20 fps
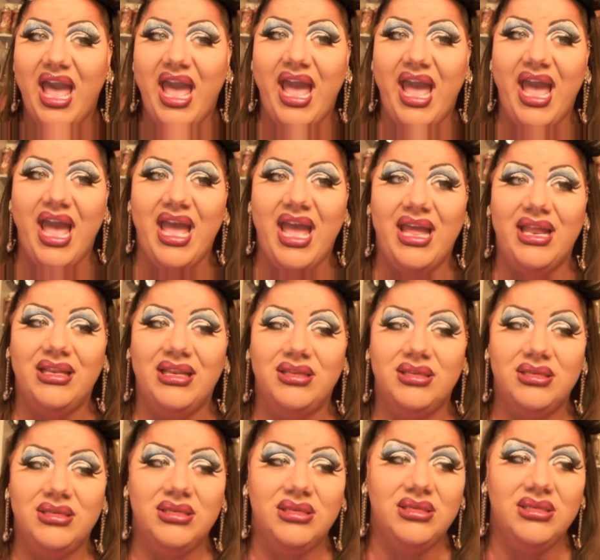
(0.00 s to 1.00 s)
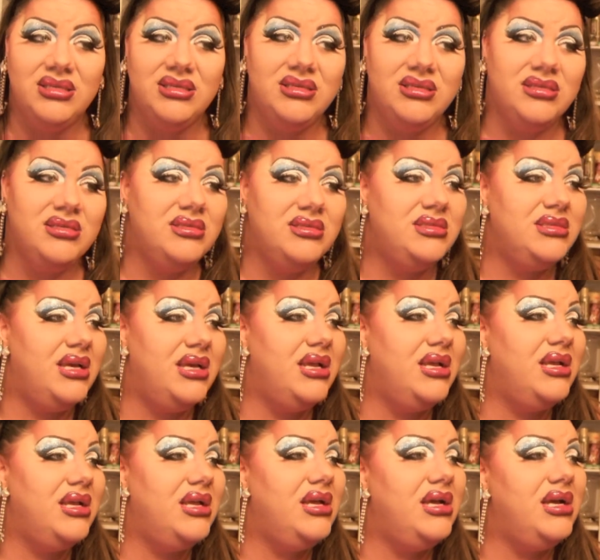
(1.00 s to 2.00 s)
and
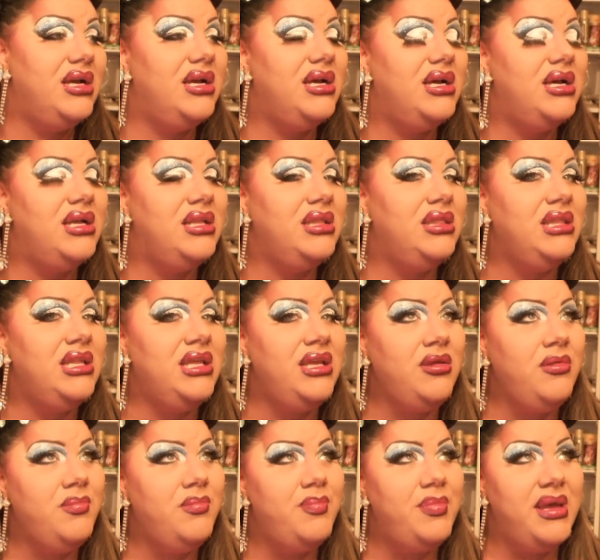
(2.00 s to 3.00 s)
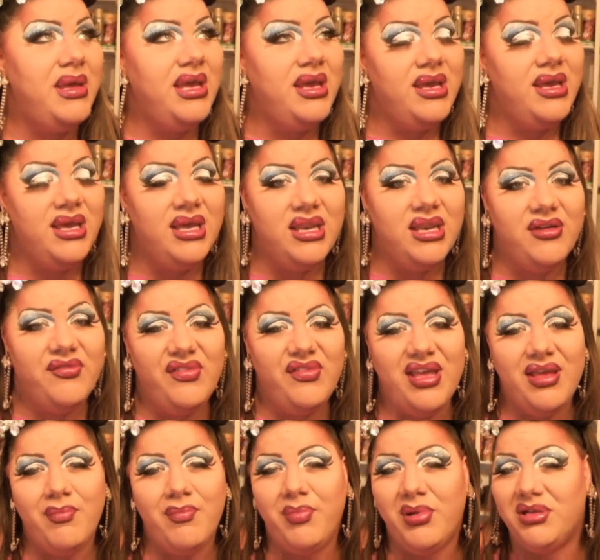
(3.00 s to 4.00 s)
a little bit of
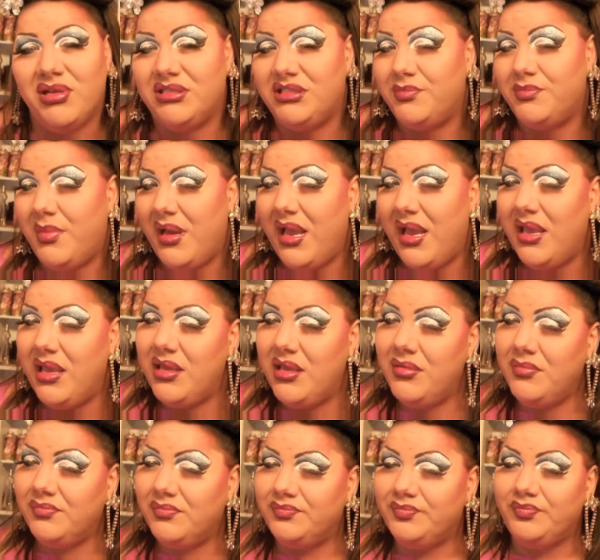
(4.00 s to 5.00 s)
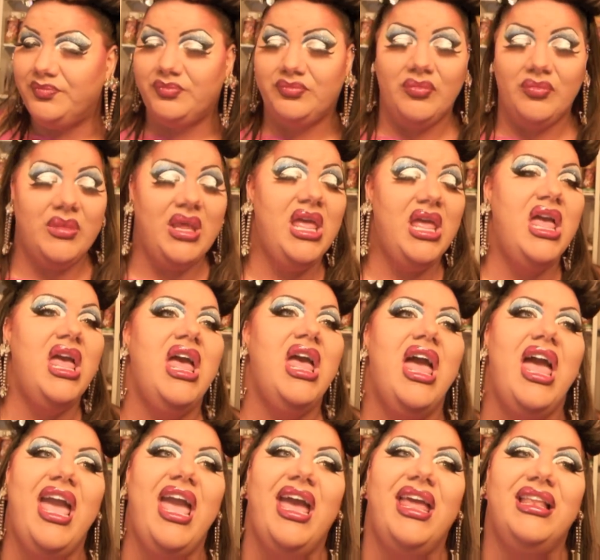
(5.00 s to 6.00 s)
impulse buying,
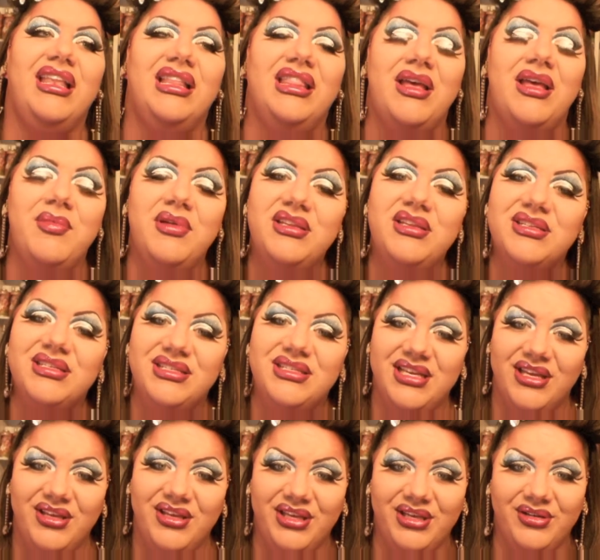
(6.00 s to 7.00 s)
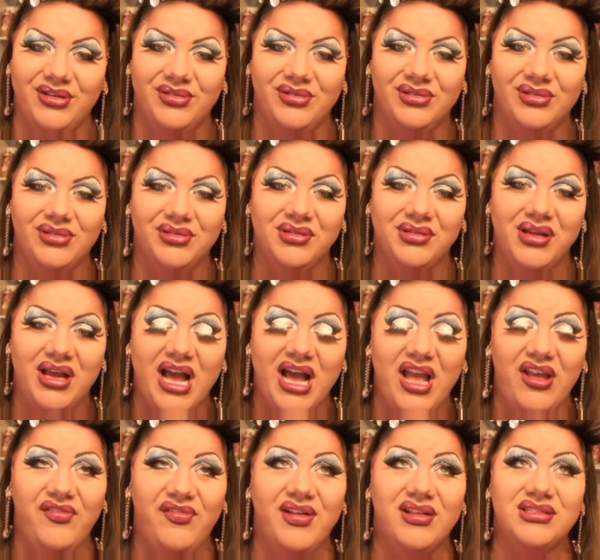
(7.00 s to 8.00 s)
and let me just tell you,
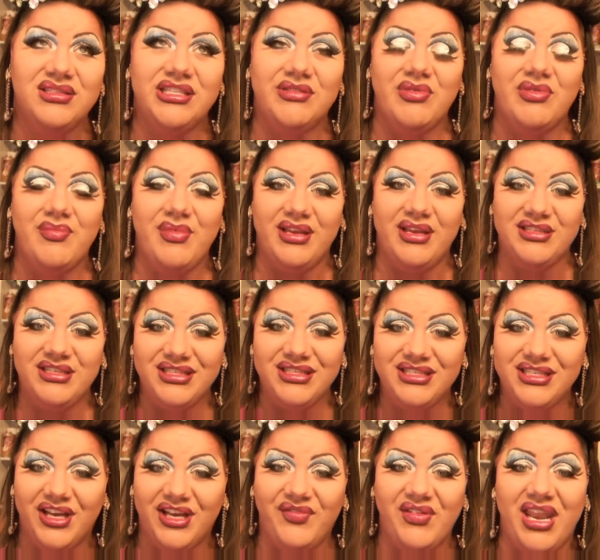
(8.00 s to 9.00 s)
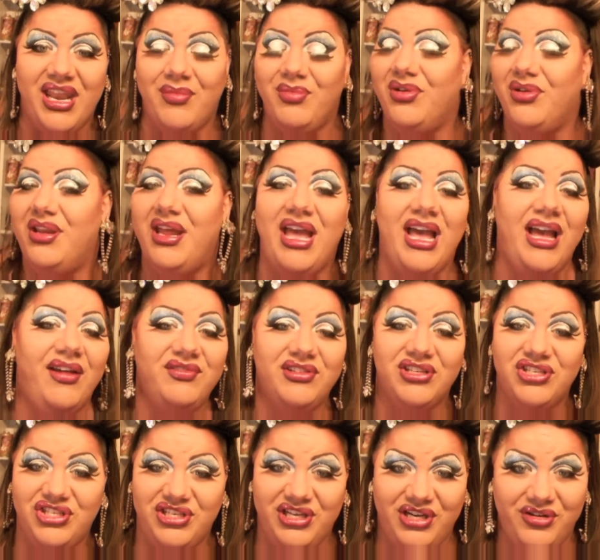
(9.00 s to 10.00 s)
I found some amazing stuff, and I'm going to have
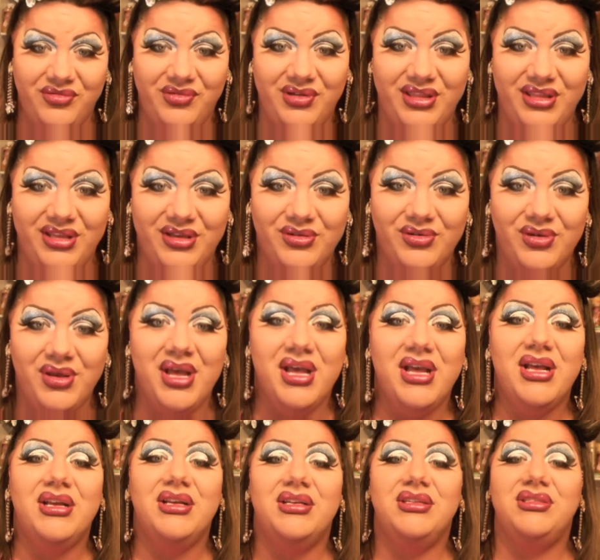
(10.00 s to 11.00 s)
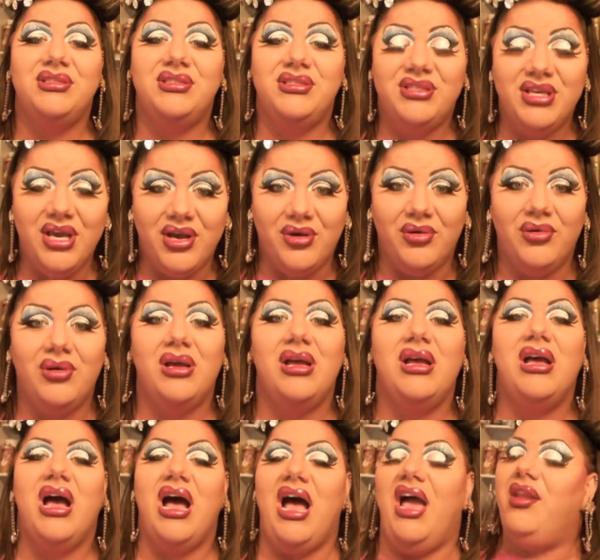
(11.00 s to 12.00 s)
to share it with you. So,
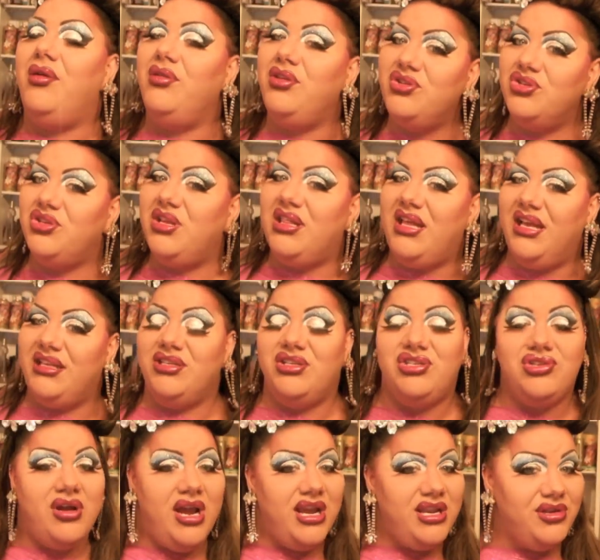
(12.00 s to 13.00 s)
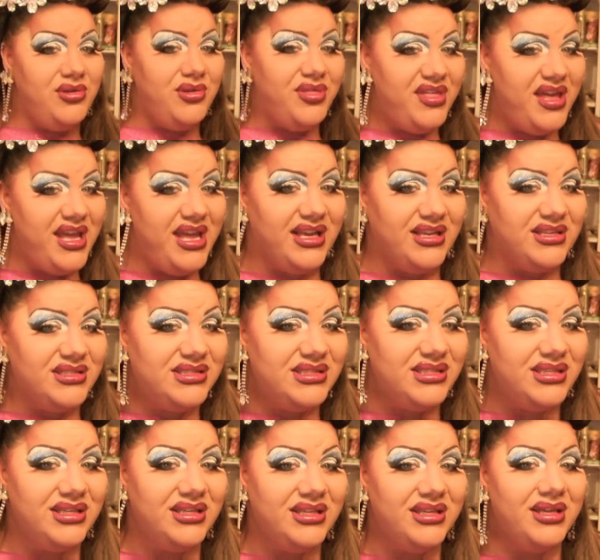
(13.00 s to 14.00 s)
I don't usually like to try new things,
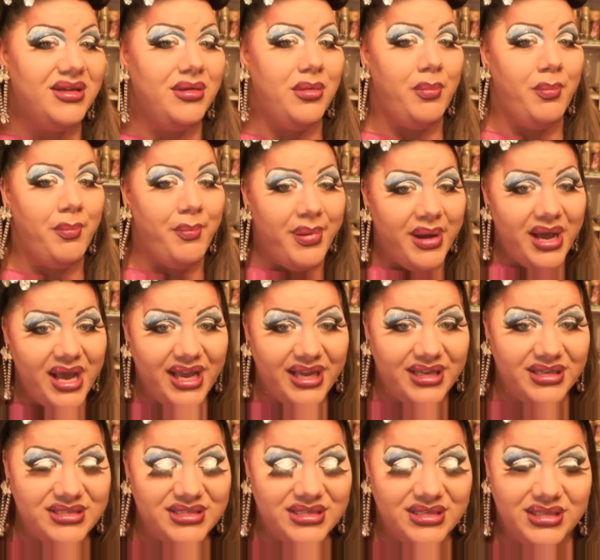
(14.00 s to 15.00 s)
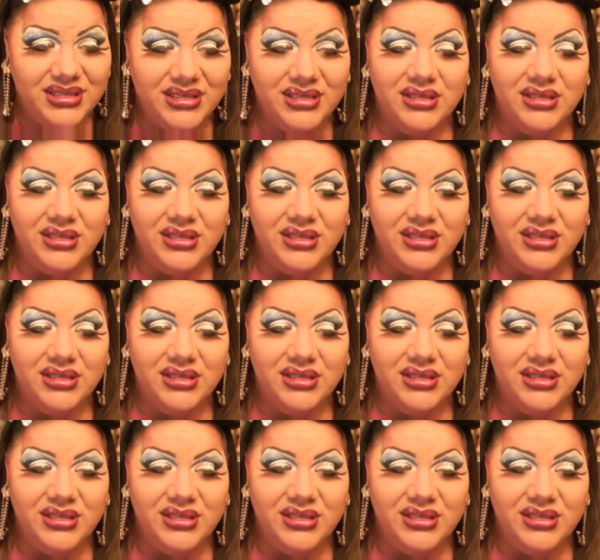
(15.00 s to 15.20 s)
but